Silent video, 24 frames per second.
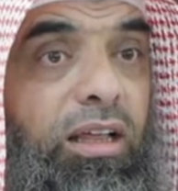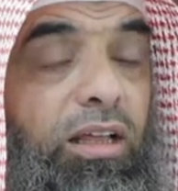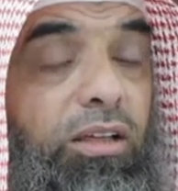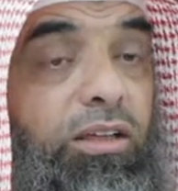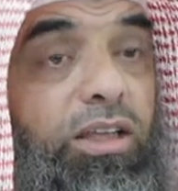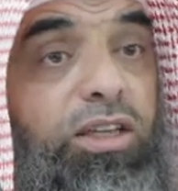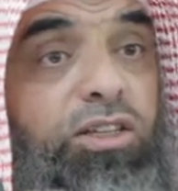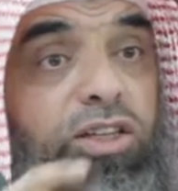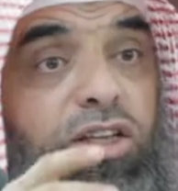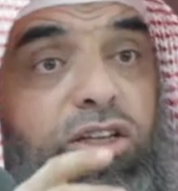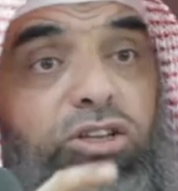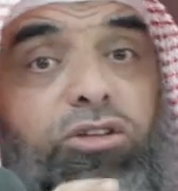
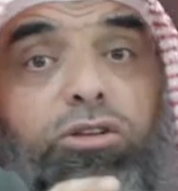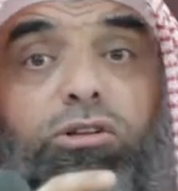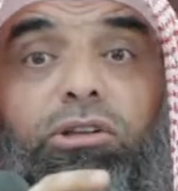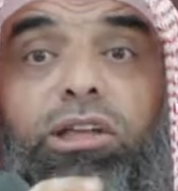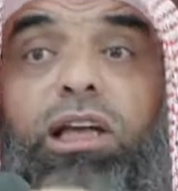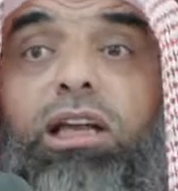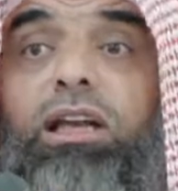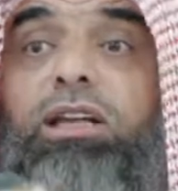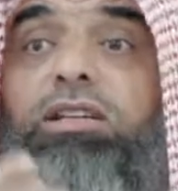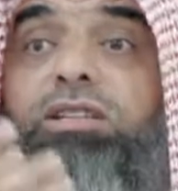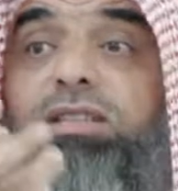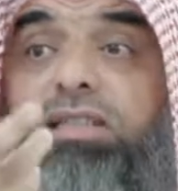This is to
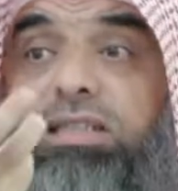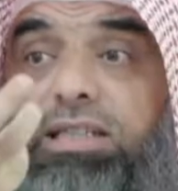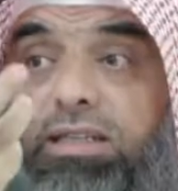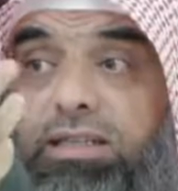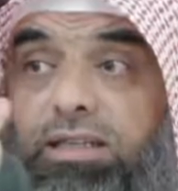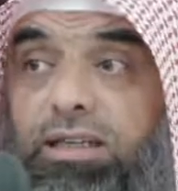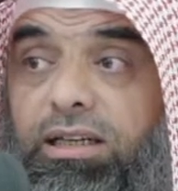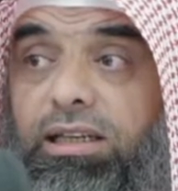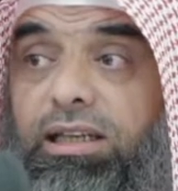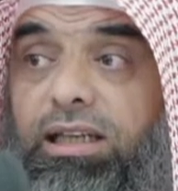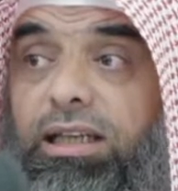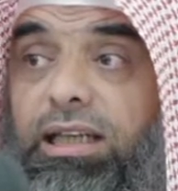tell
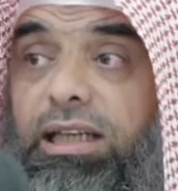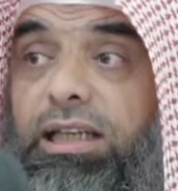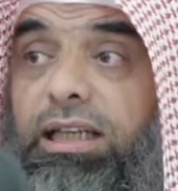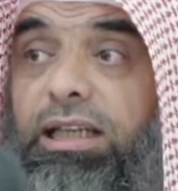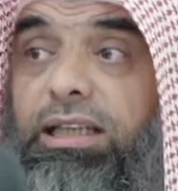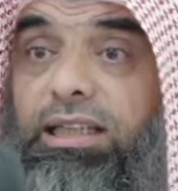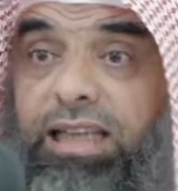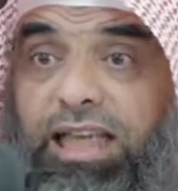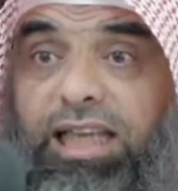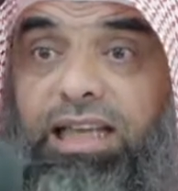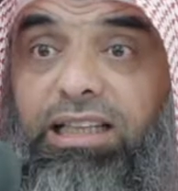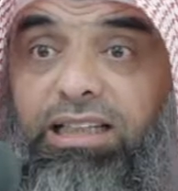us
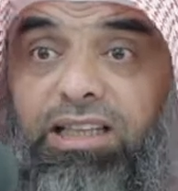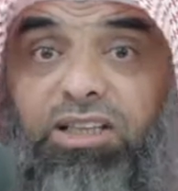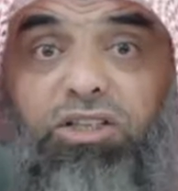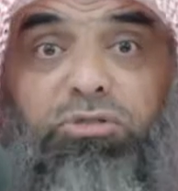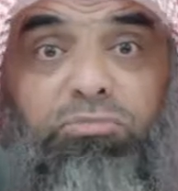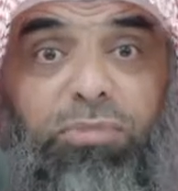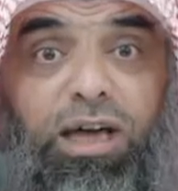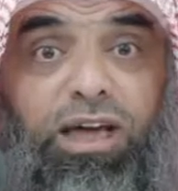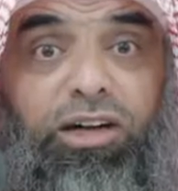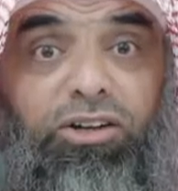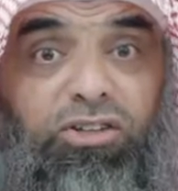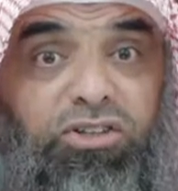take
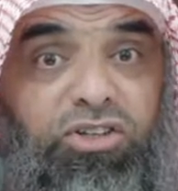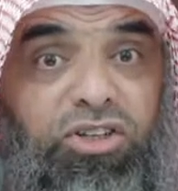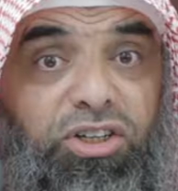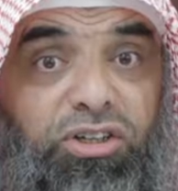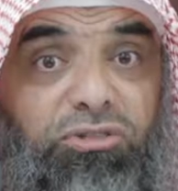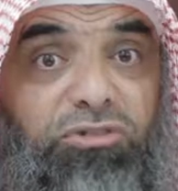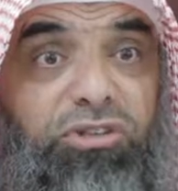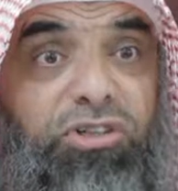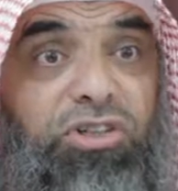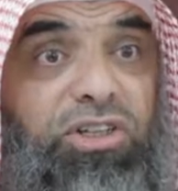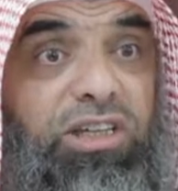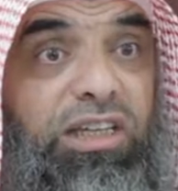this matter
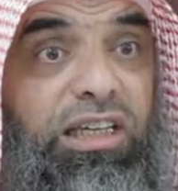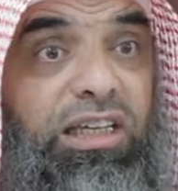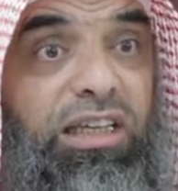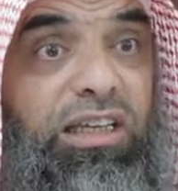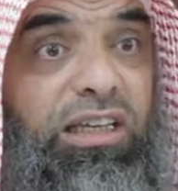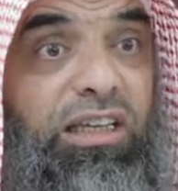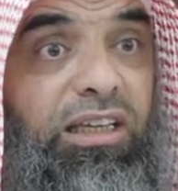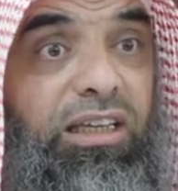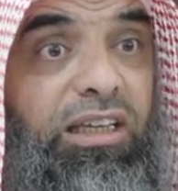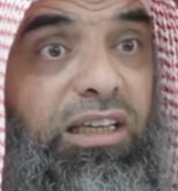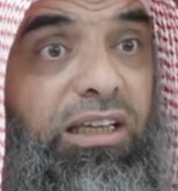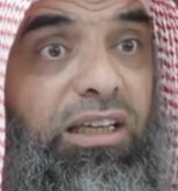
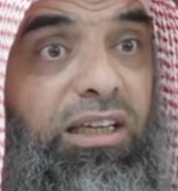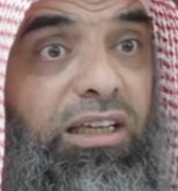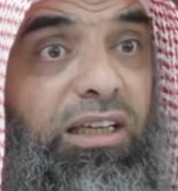seriously,